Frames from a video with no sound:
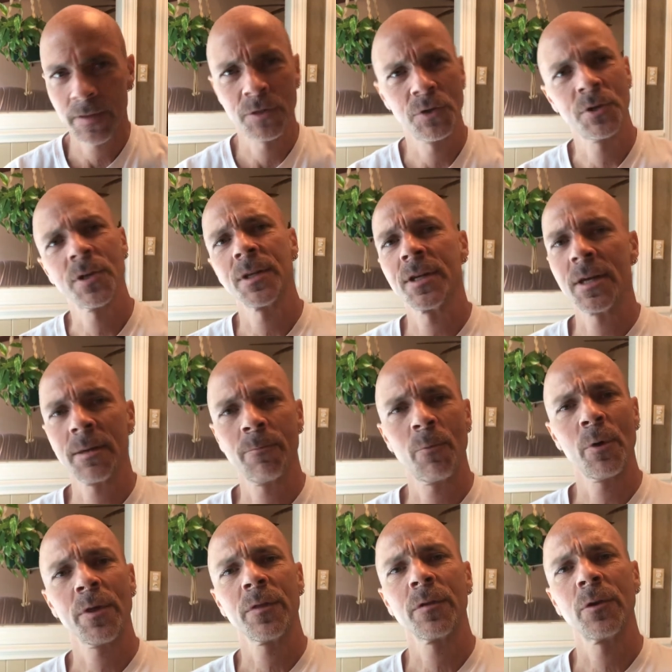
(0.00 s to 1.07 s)
you can keep
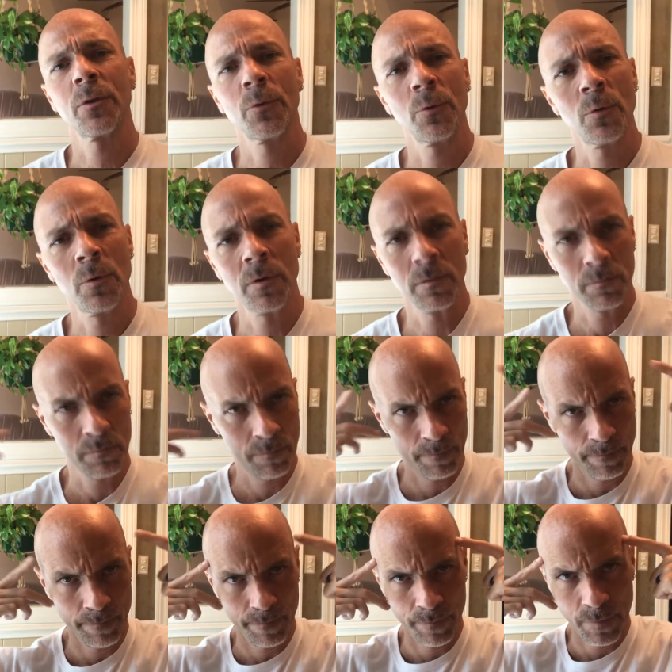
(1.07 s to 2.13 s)
with you
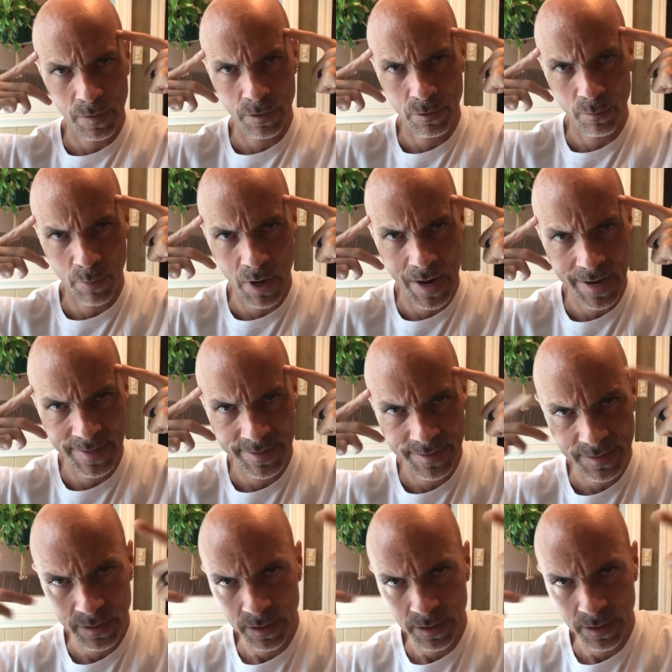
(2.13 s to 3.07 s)
in your brains